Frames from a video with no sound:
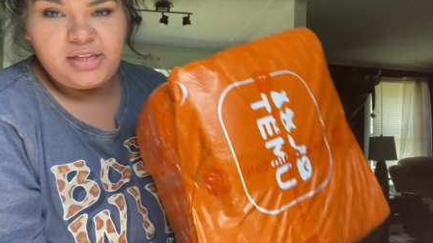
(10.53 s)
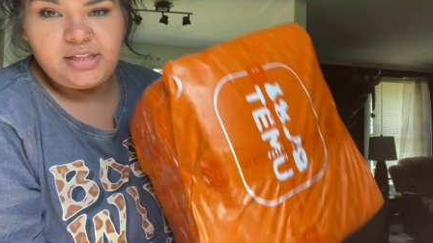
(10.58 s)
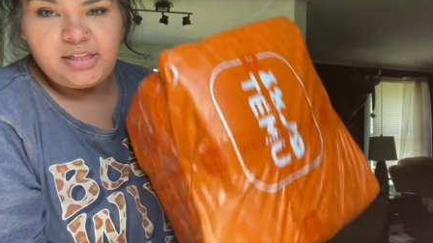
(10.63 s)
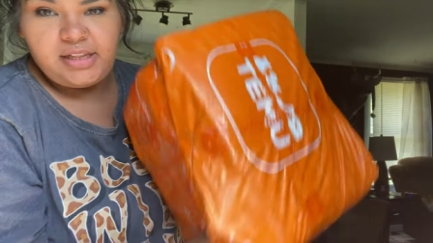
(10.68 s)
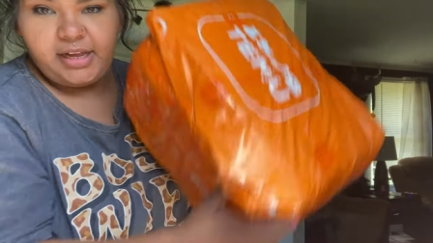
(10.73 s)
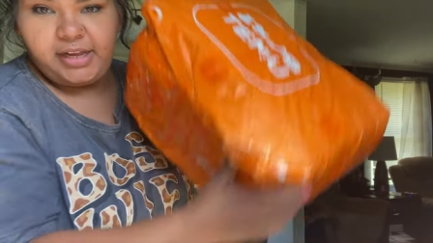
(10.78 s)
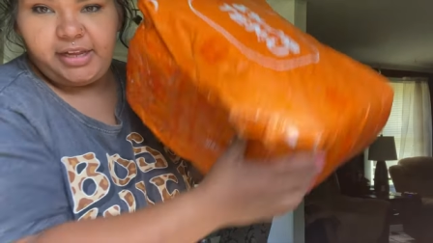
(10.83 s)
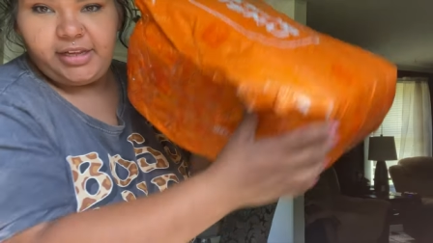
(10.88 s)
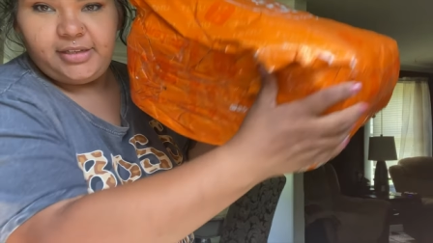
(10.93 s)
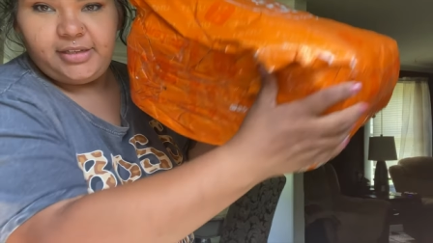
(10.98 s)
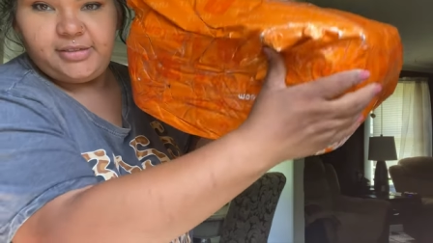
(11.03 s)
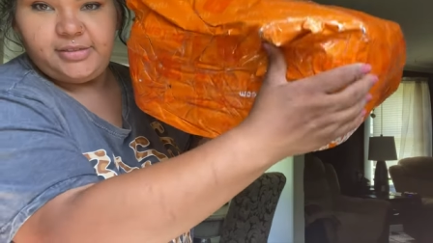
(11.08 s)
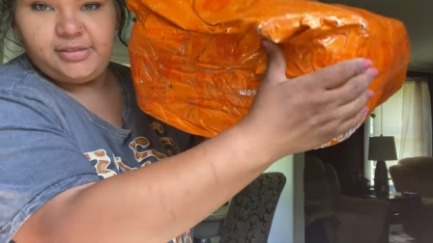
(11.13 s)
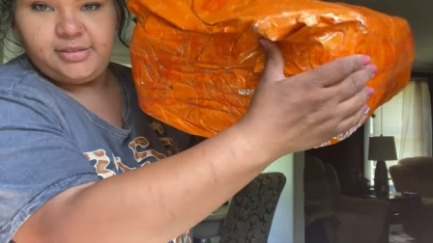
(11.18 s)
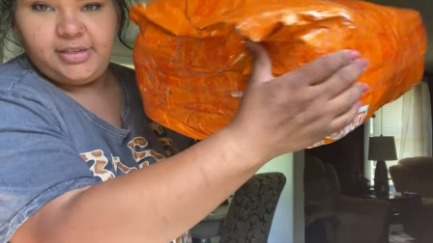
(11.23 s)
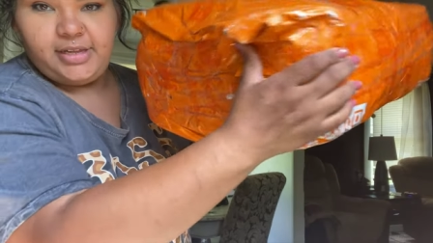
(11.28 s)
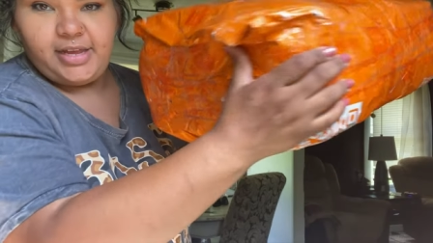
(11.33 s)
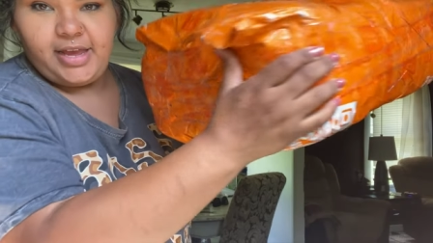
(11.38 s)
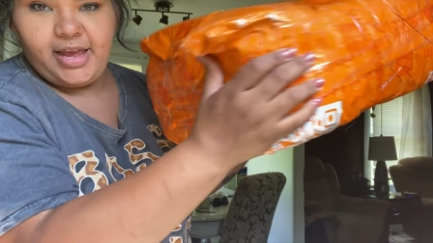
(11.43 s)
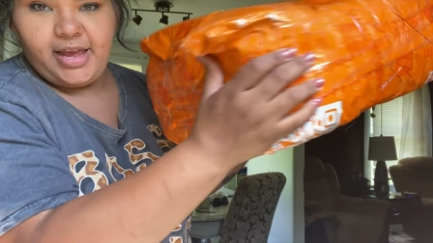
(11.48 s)
Like
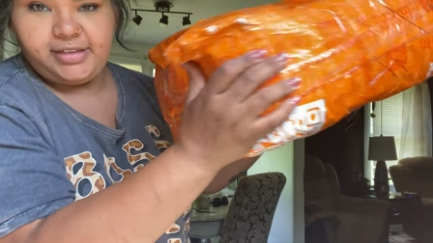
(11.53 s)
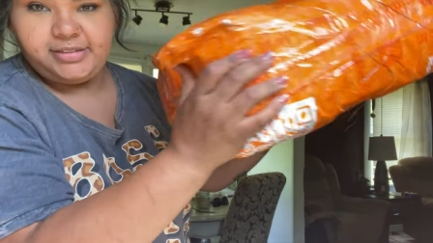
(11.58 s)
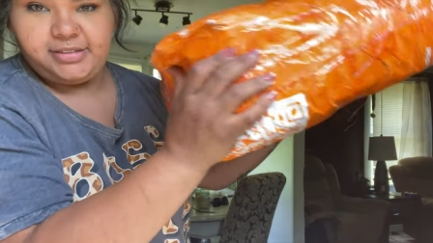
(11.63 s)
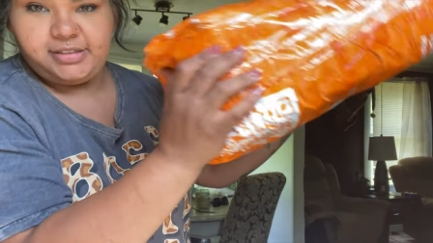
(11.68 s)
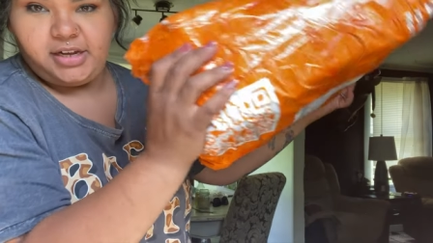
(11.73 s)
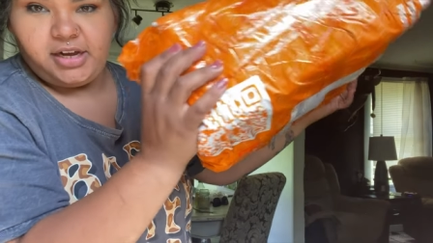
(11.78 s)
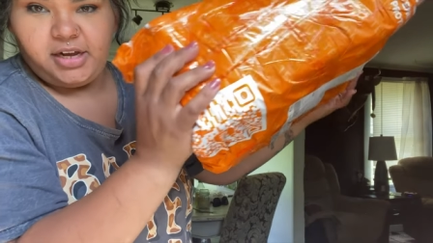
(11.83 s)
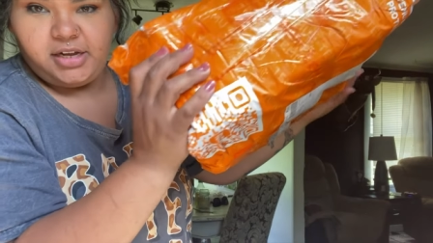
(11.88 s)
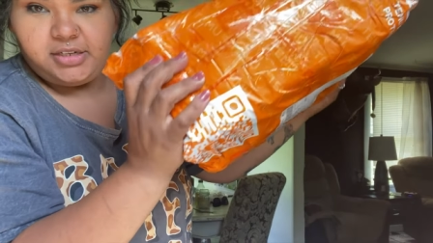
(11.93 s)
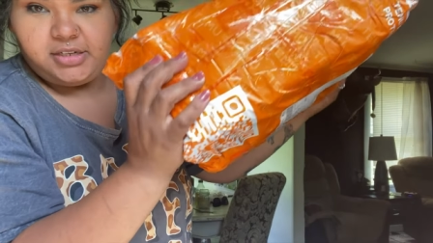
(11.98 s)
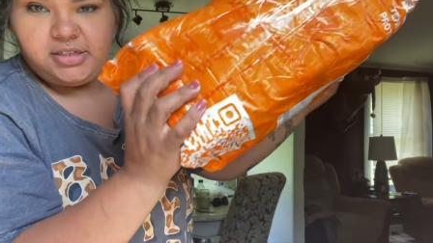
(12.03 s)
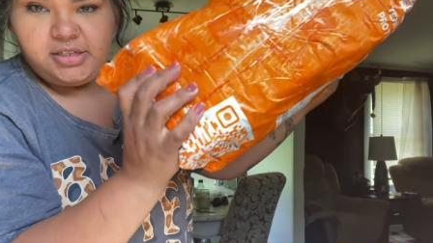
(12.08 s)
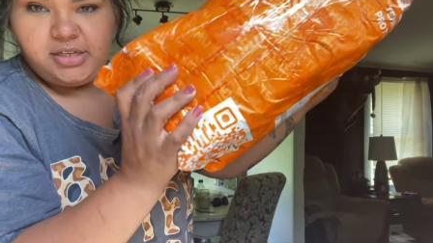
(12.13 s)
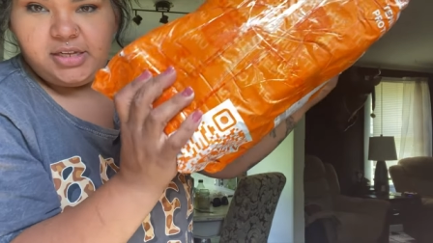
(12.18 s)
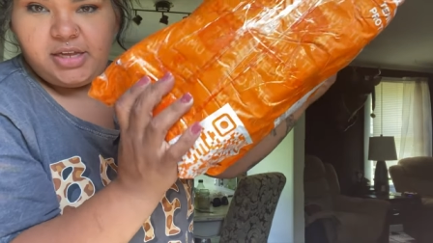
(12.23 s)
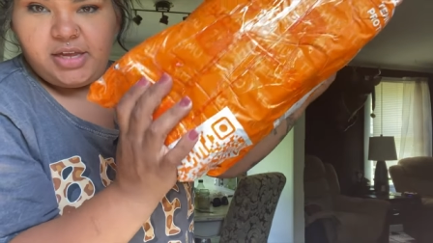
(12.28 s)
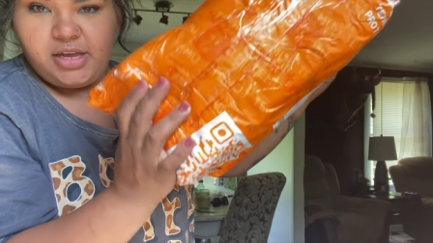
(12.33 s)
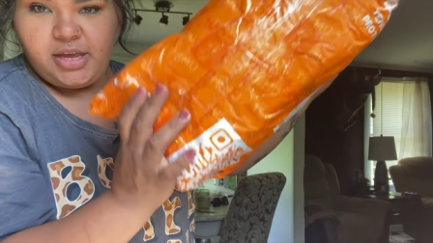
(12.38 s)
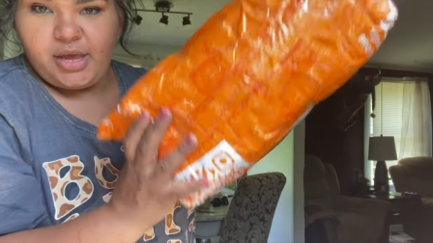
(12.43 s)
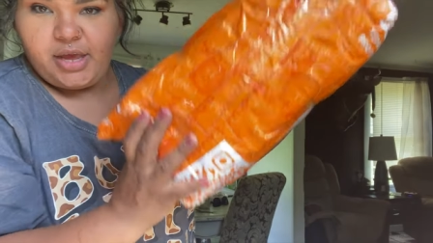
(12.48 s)
it has not
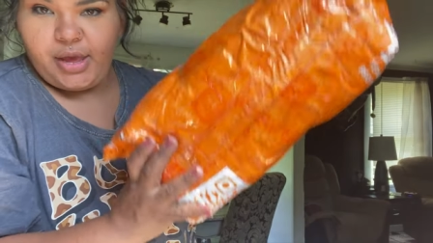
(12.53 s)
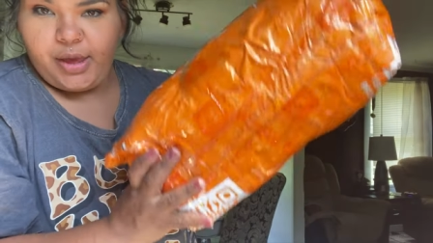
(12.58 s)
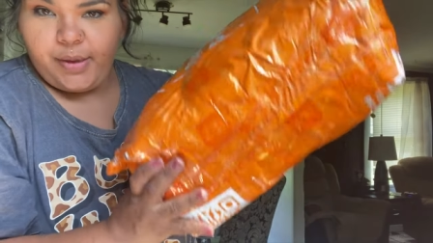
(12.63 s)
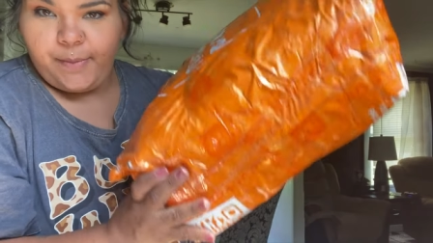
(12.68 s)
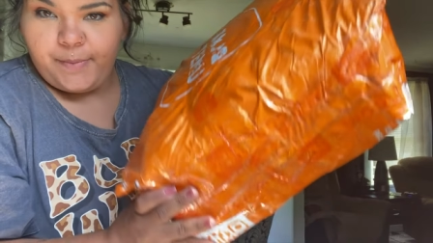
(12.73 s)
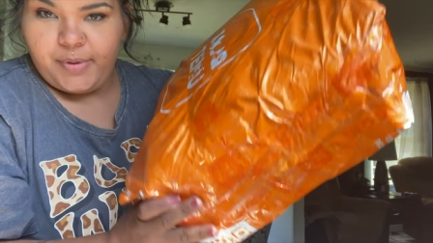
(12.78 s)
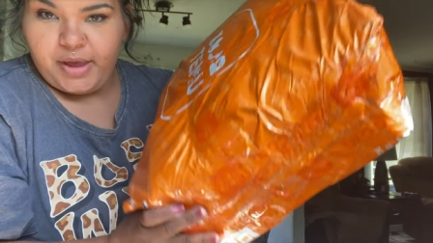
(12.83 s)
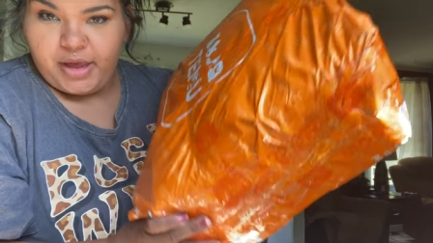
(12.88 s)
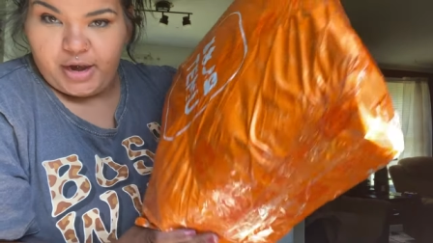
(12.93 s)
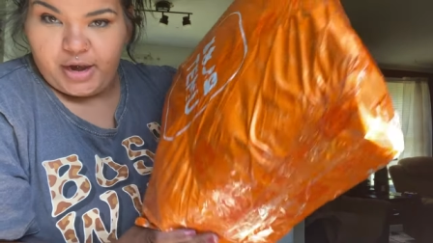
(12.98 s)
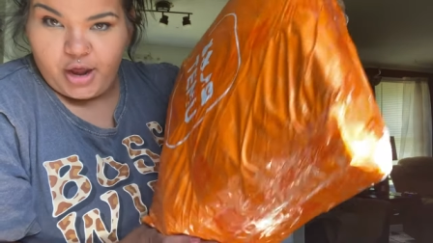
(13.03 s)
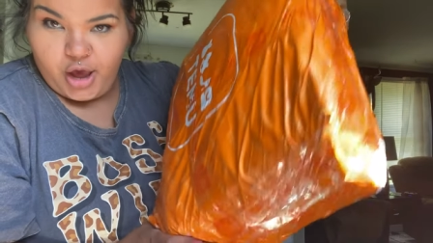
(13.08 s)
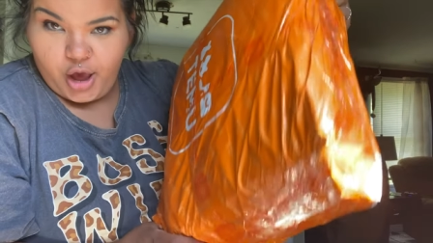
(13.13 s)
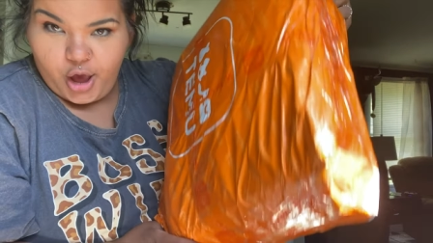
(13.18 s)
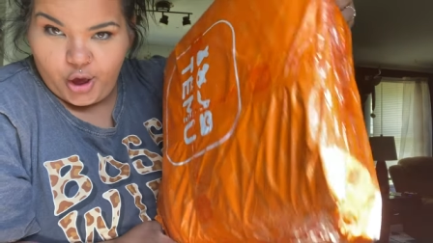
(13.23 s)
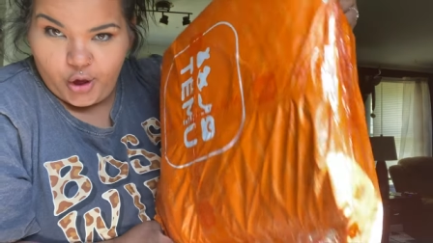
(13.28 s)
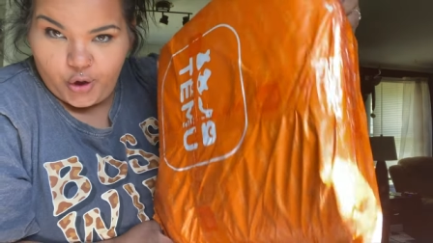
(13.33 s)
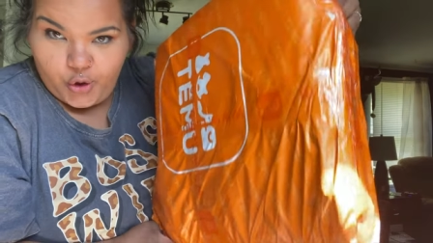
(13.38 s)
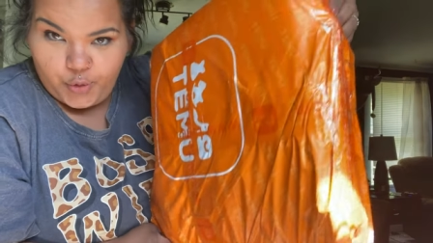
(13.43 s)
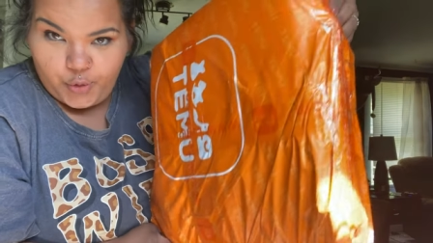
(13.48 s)
been
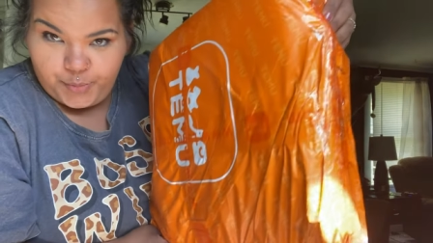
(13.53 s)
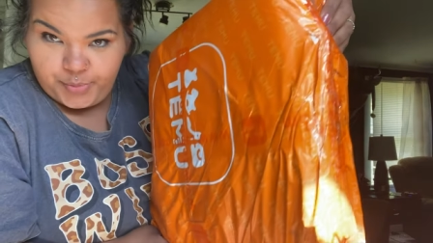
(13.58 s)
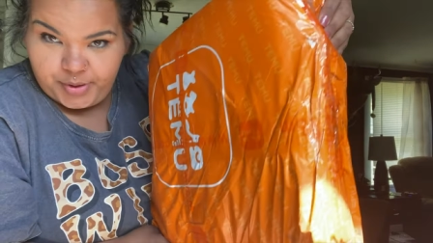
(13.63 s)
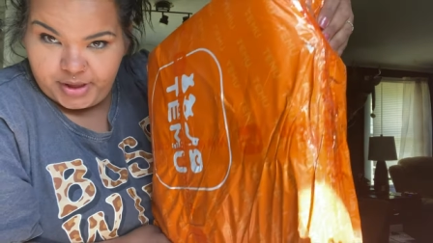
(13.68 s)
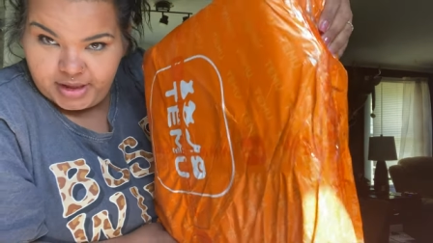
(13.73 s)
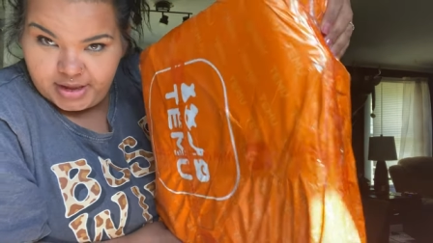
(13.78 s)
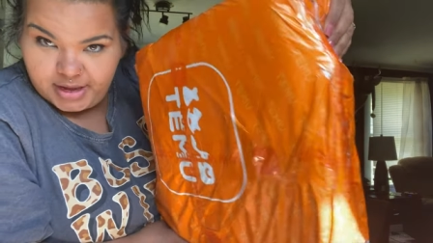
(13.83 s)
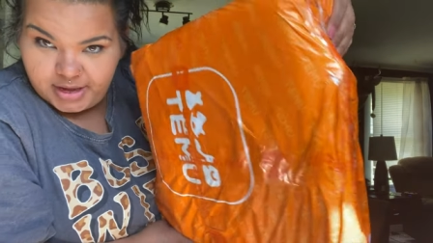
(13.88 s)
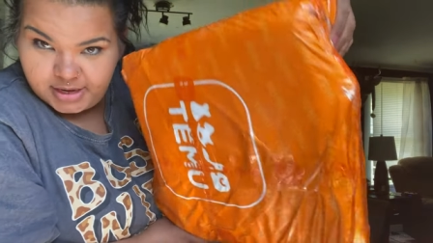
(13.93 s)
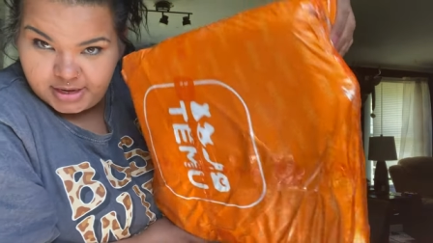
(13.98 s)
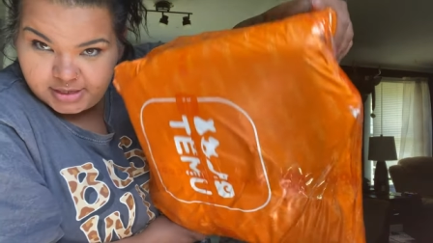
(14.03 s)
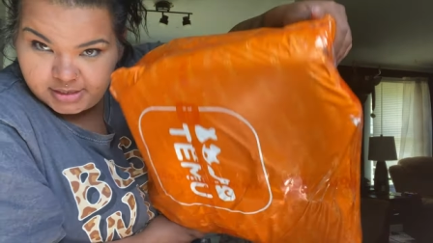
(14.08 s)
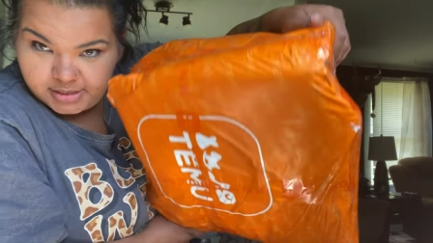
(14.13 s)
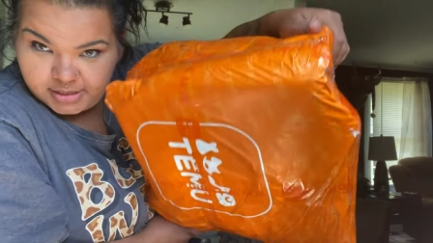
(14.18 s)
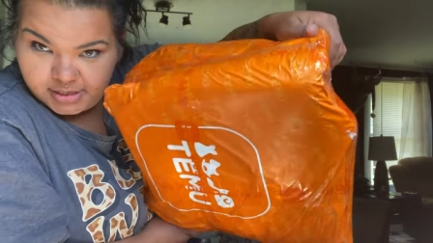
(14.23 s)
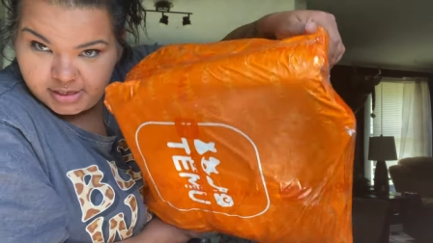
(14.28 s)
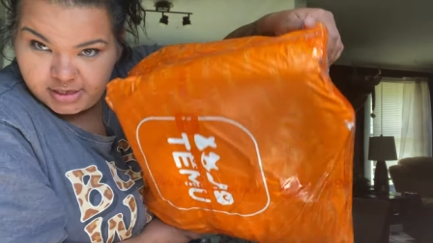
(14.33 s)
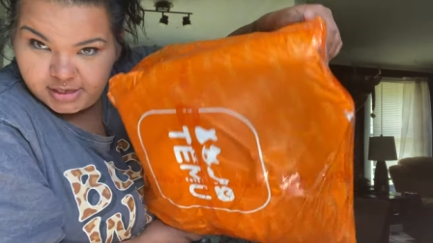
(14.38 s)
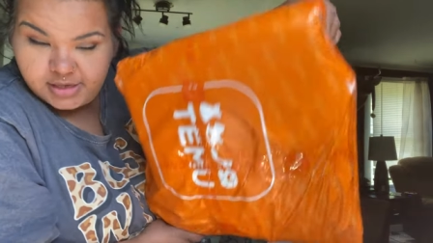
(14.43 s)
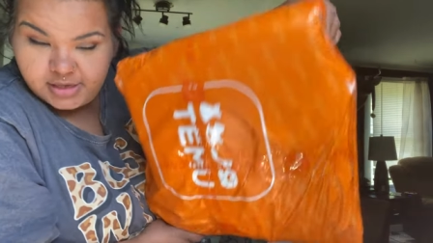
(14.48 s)
opened.